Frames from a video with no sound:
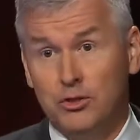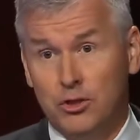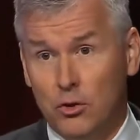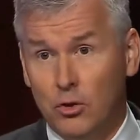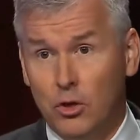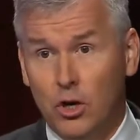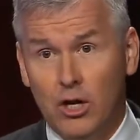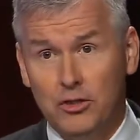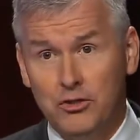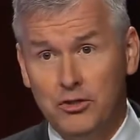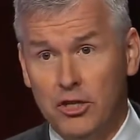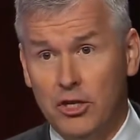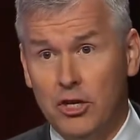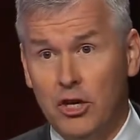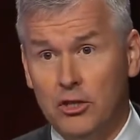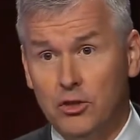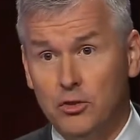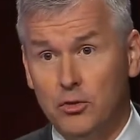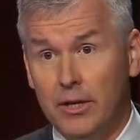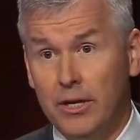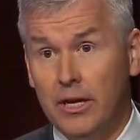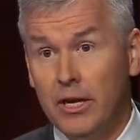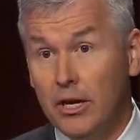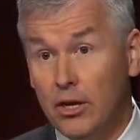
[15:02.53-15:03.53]
across the
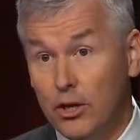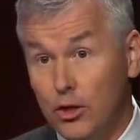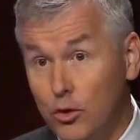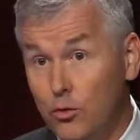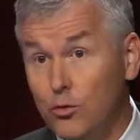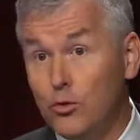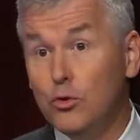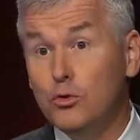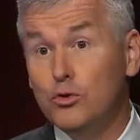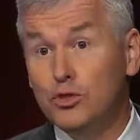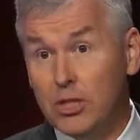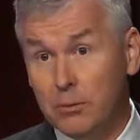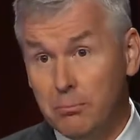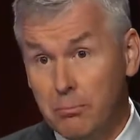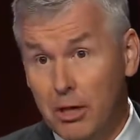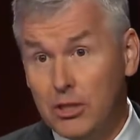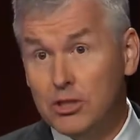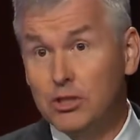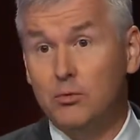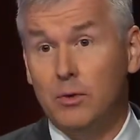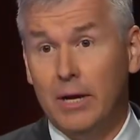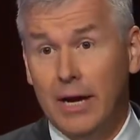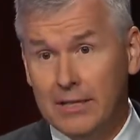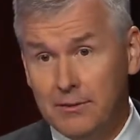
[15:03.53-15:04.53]
country, you do see
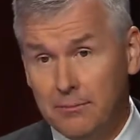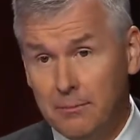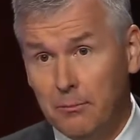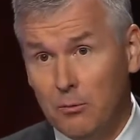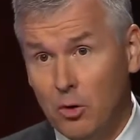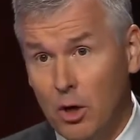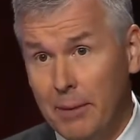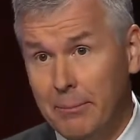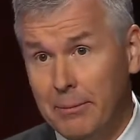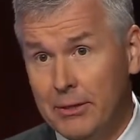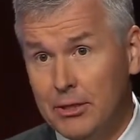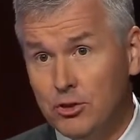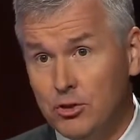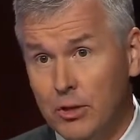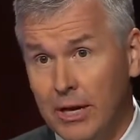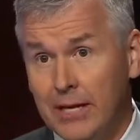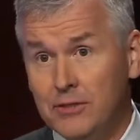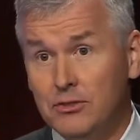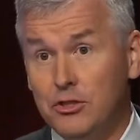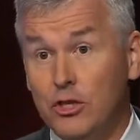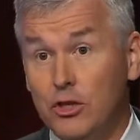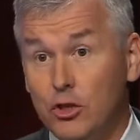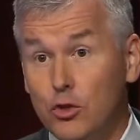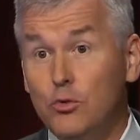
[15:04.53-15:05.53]
bus rapid
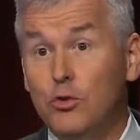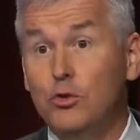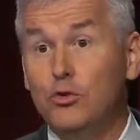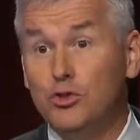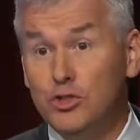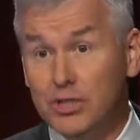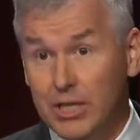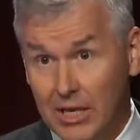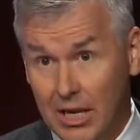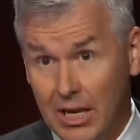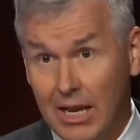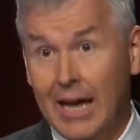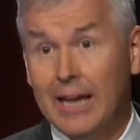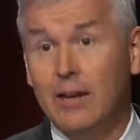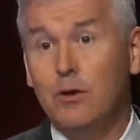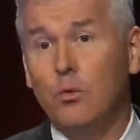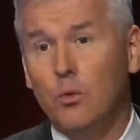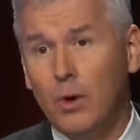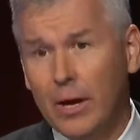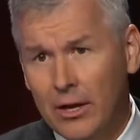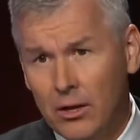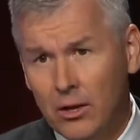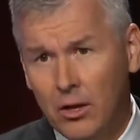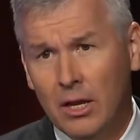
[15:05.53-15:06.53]
transit, you do see light
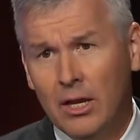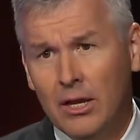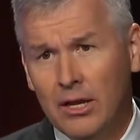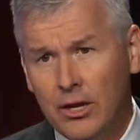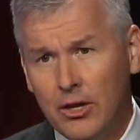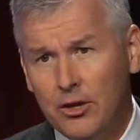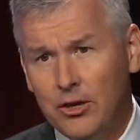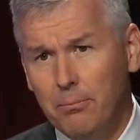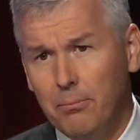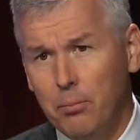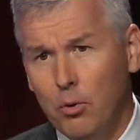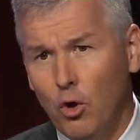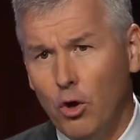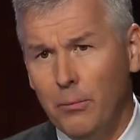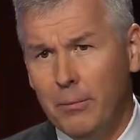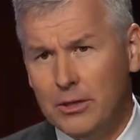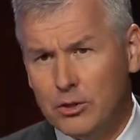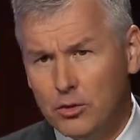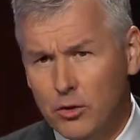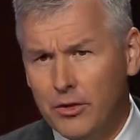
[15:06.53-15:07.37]
rail deployment.